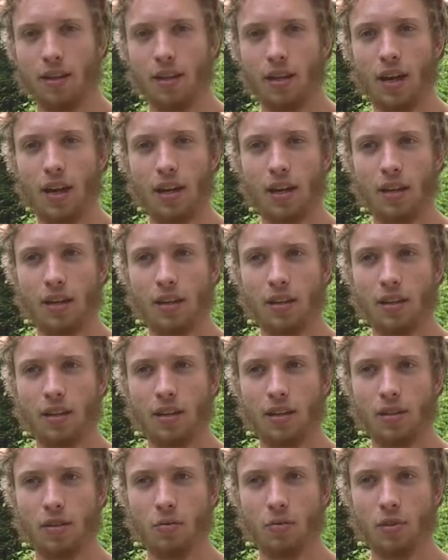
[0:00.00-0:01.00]
I
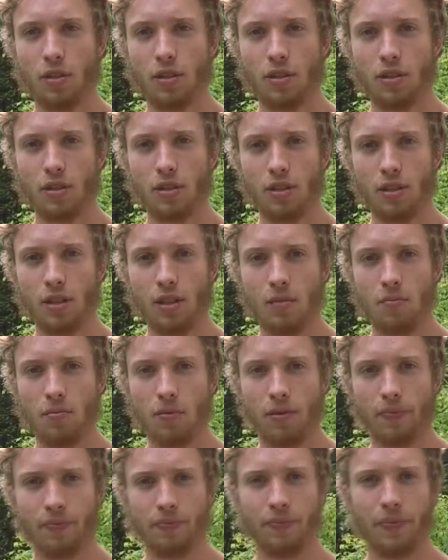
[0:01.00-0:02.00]
went to sleep,
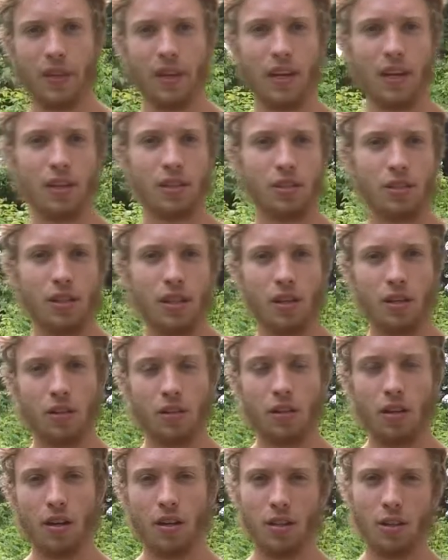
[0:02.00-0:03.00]
and I just had a
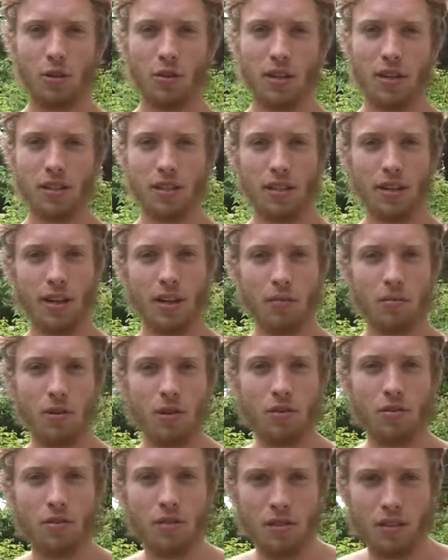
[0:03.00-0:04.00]
lot of crazy
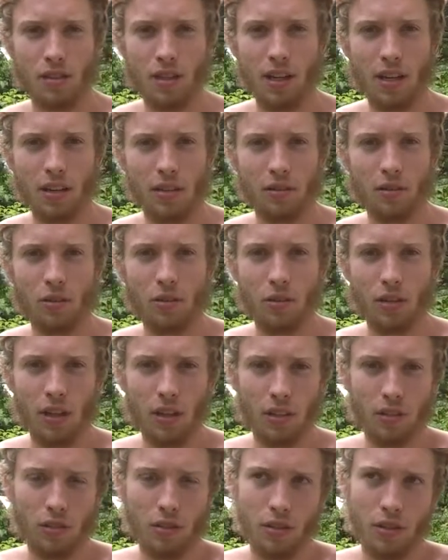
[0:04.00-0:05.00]
nightmares. I
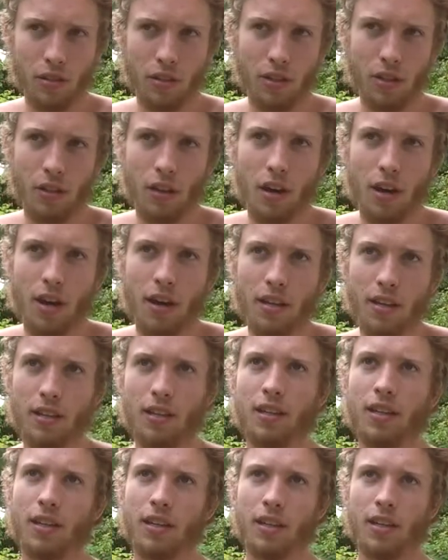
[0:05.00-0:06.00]
looked at the clock,
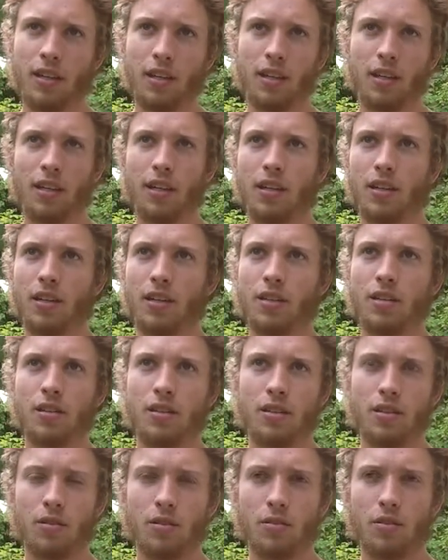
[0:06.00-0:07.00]

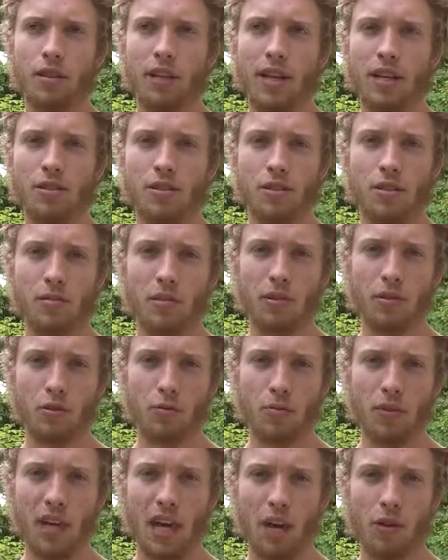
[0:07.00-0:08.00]
and it lasted about
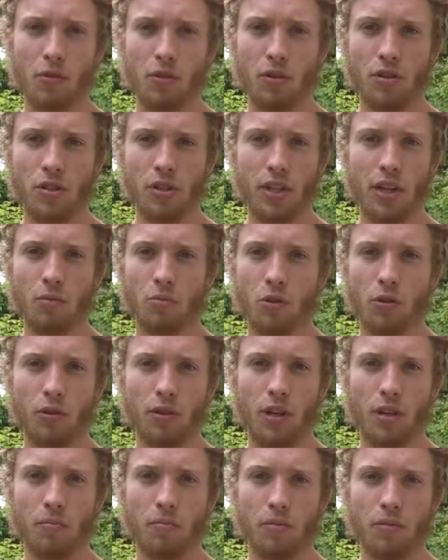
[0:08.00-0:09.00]
3 hours, and I woke
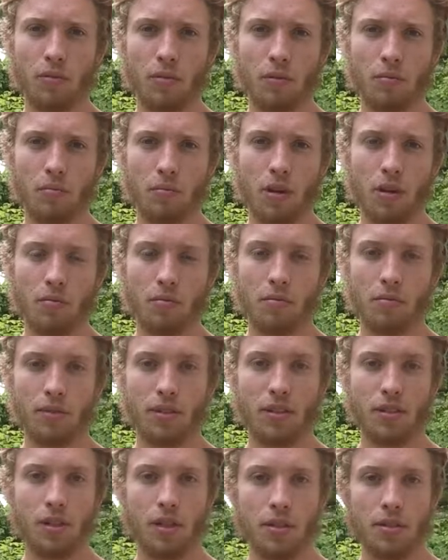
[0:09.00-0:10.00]
up probably
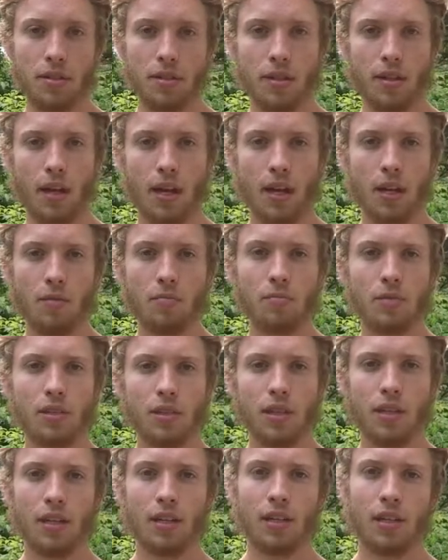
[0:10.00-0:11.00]
a dozen times,
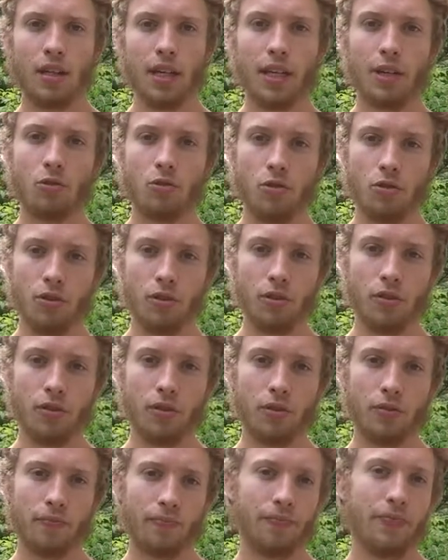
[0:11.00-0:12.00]
and it was just
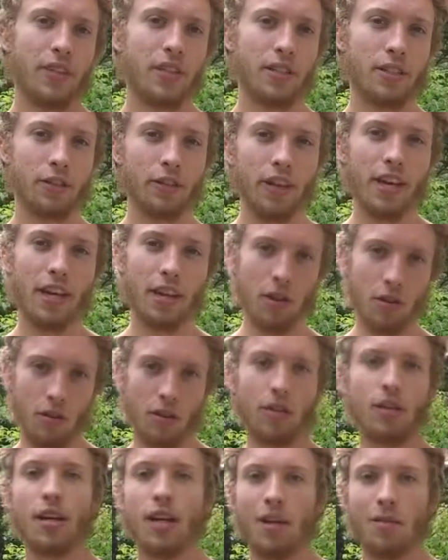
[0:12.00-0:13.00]
this
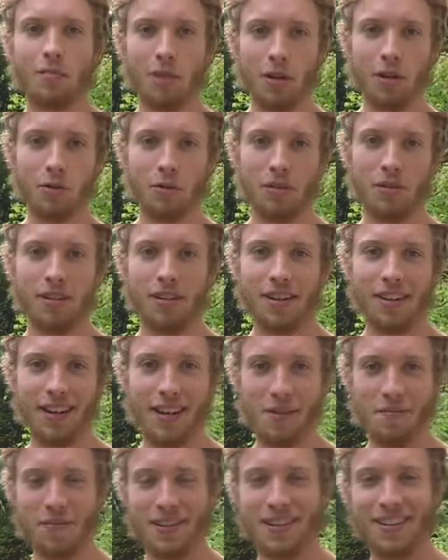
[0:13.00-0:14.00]
layered nightmare within a
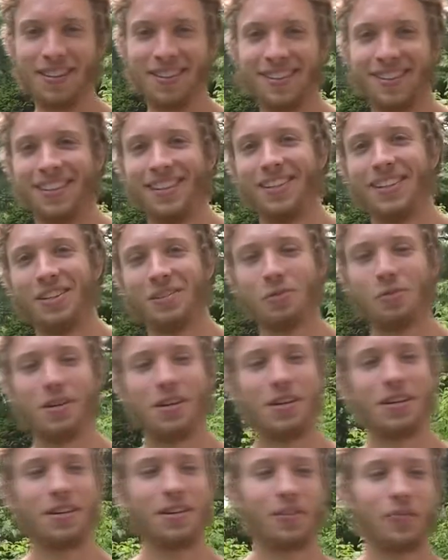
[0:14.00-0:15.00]
nightmare,
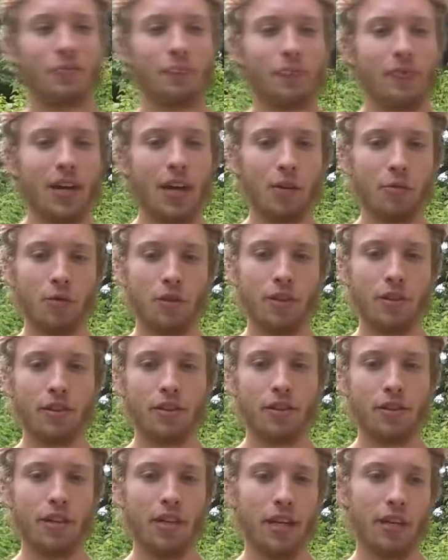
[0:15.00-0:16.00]
where I would
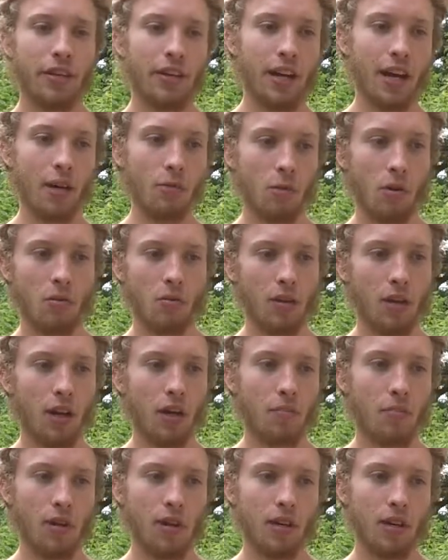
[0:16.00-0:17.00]
think that I woke
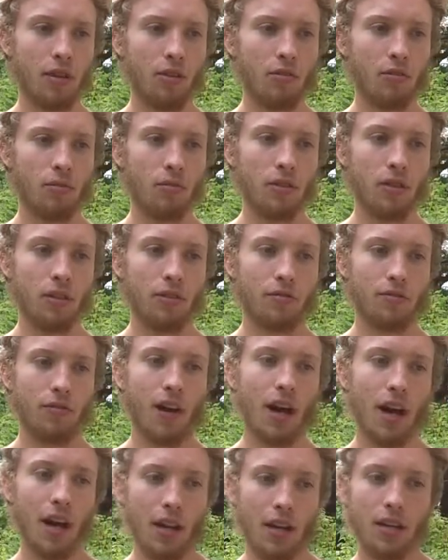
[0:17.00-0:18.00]
up, and I would be
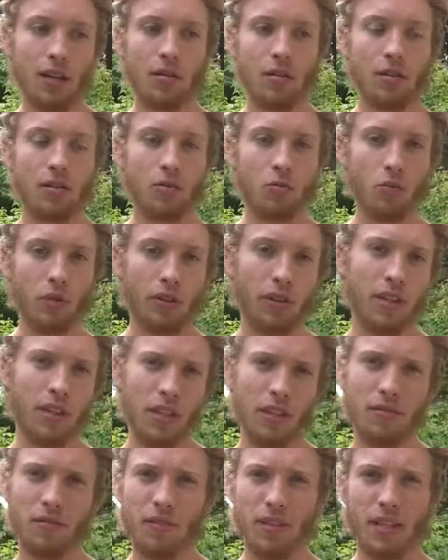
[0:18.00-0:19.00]
fine and
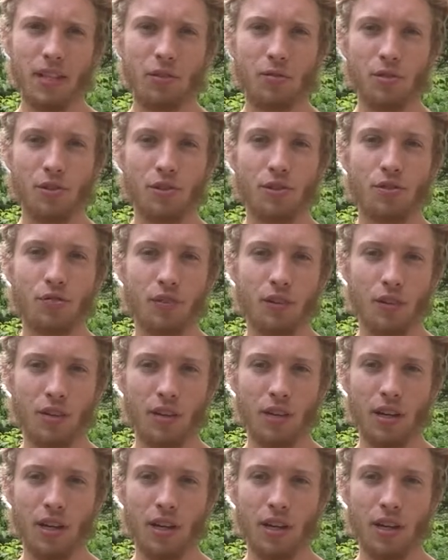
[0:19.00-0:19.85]
relieved that it was over,